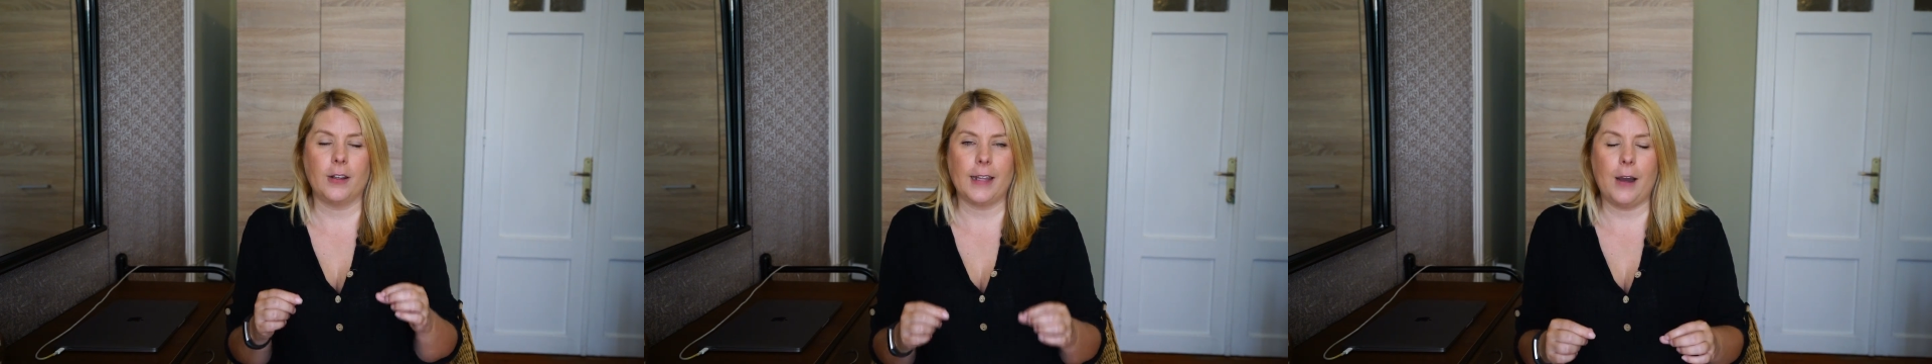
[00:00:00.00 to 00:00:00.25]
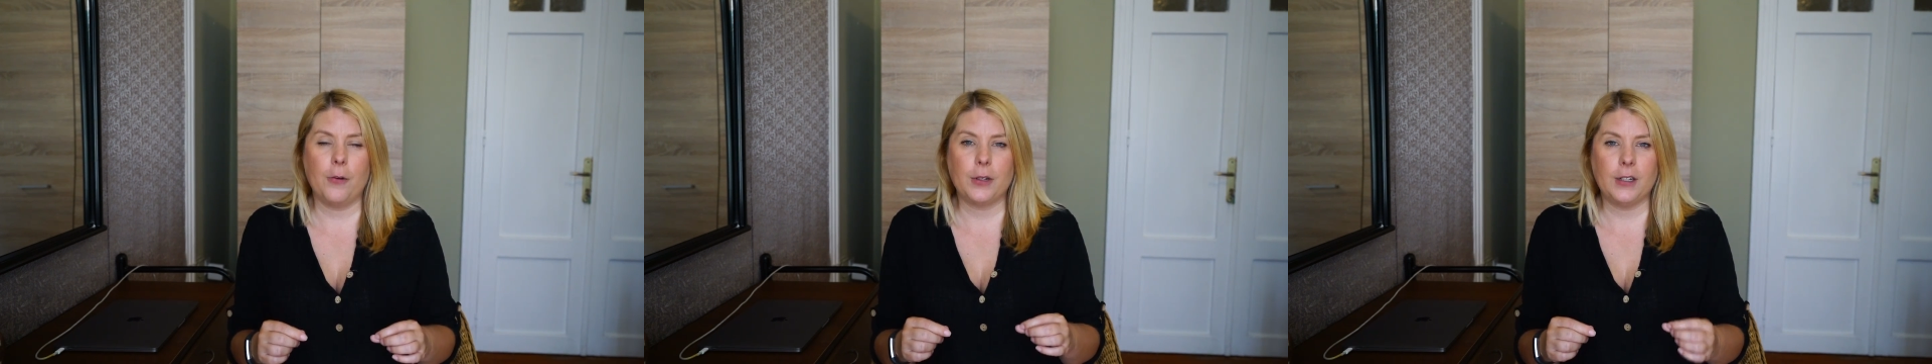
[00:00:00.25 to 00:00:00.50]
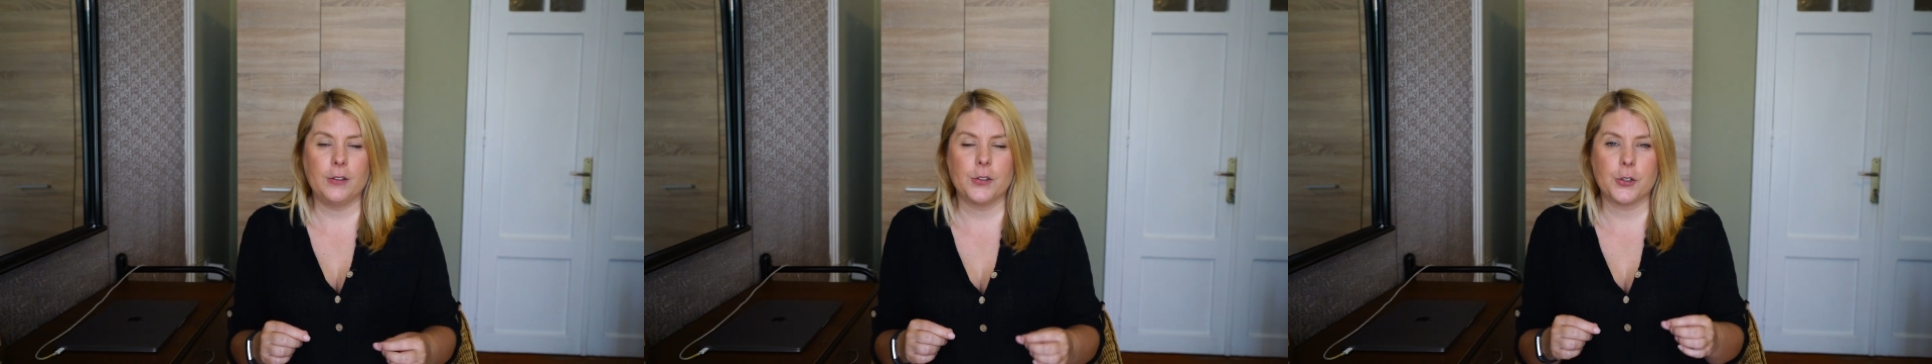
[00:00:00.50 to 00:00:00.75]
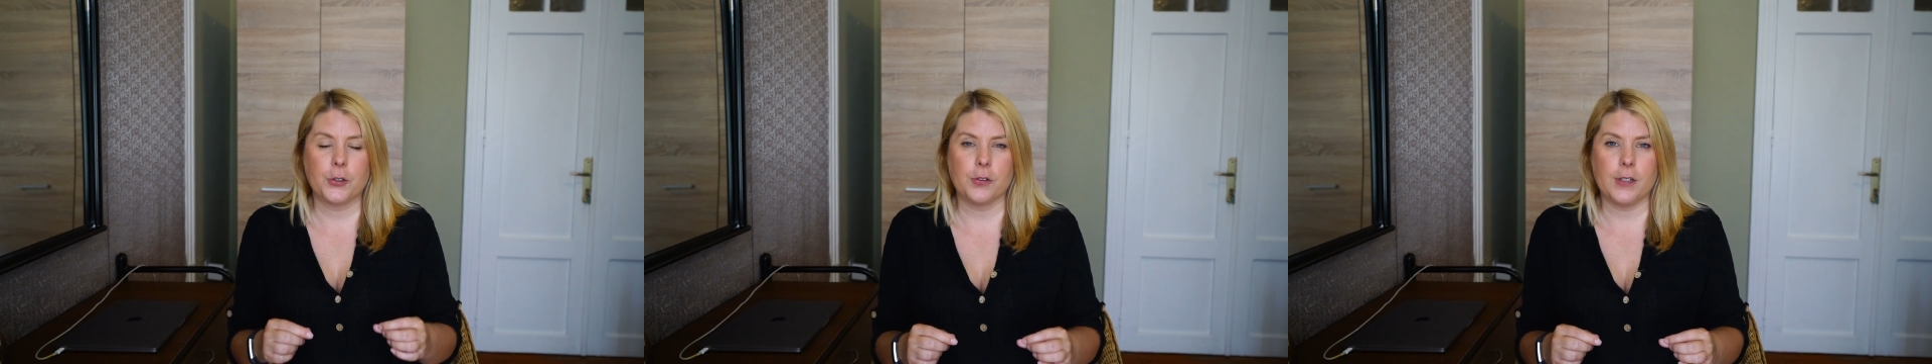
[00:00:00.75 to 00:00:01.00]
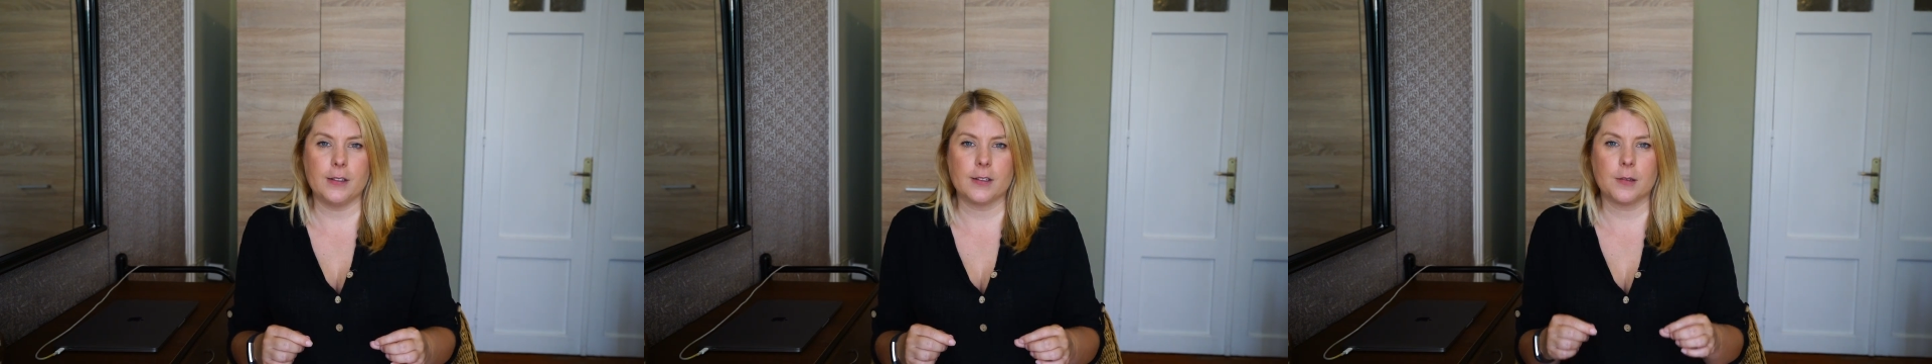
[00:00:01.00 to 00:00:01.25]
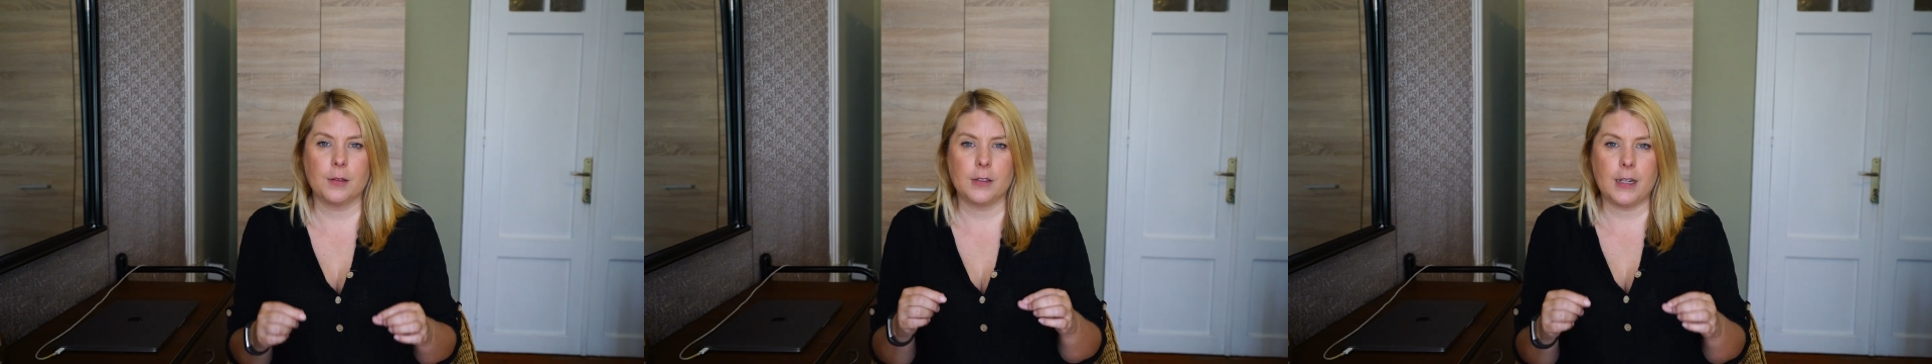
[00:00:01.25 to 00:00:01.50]
allowed into
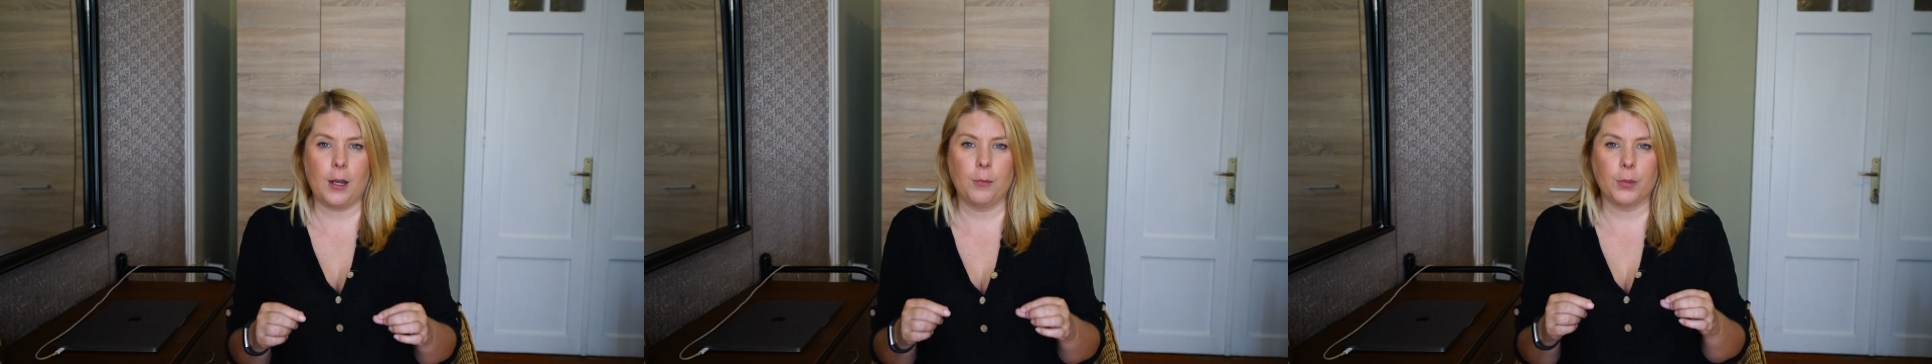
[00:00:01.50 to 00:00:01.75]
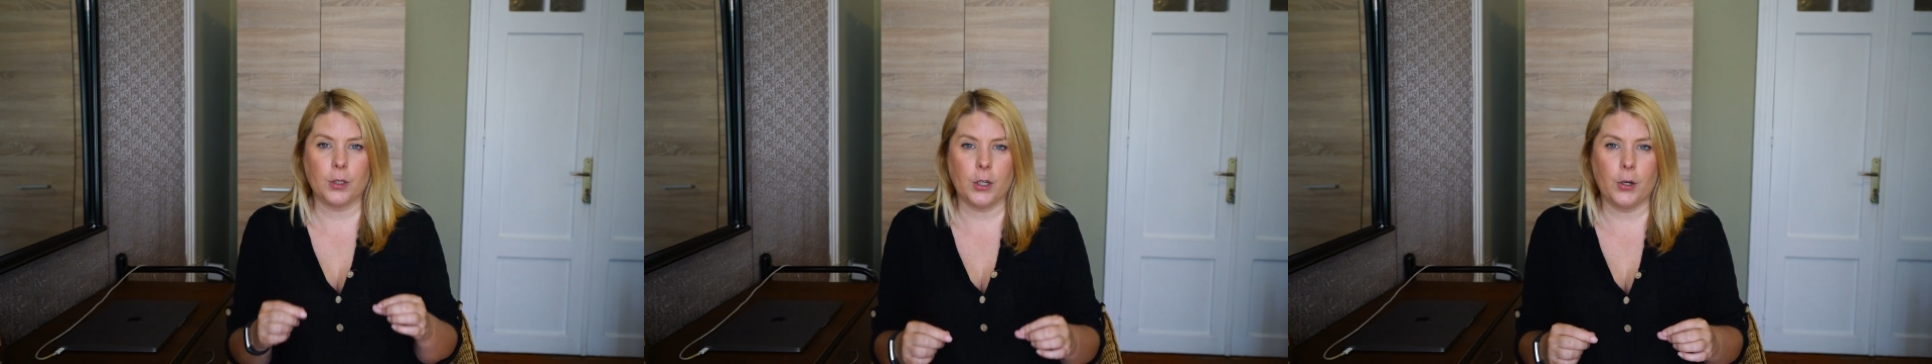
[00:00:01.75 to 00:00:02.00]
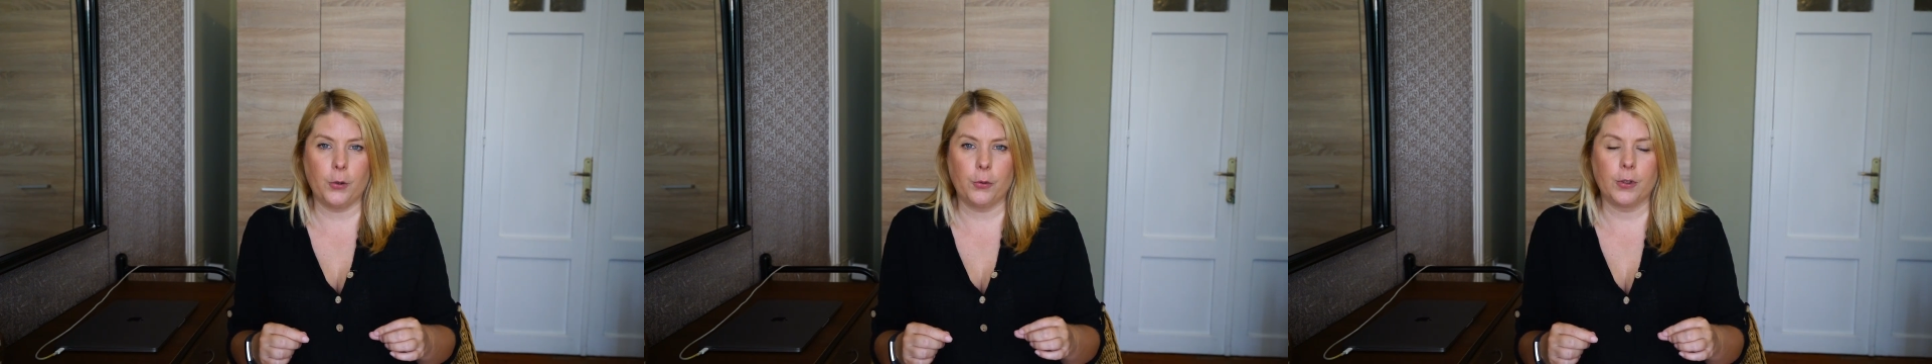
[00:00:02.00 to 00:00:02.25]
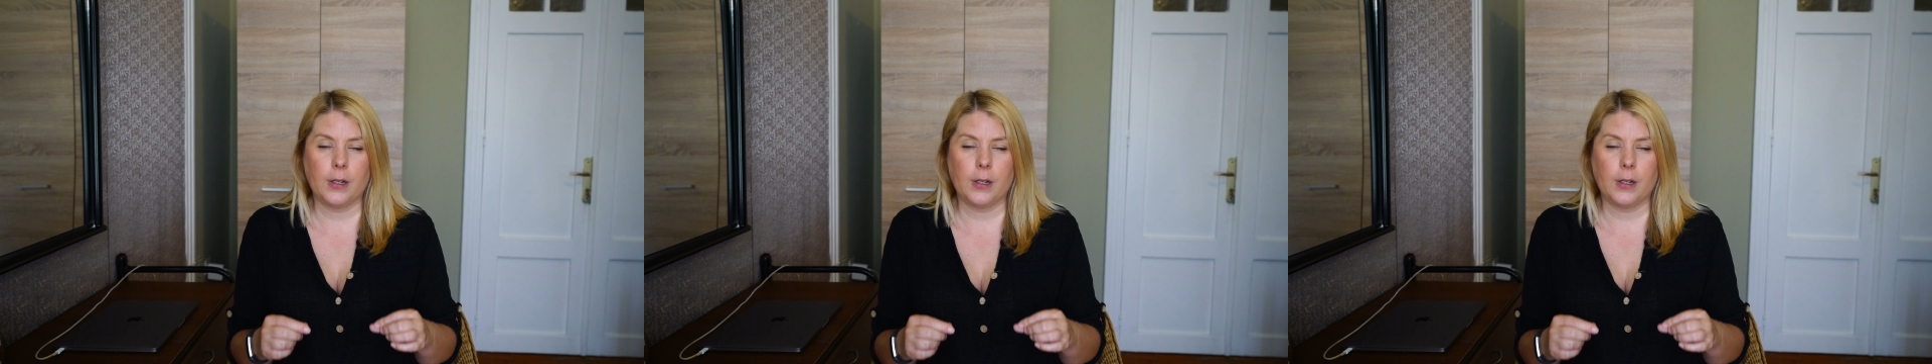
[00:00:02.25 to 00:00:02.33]
Greece down below.